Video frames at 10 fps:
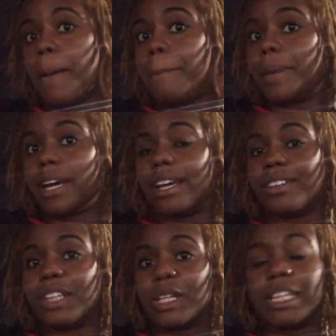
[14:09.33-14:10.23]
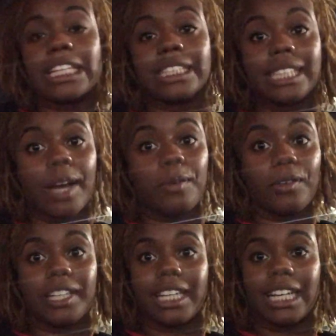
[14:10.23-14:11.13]
But this time when
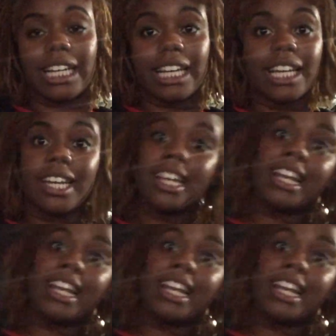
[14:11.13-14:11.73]
we did it again,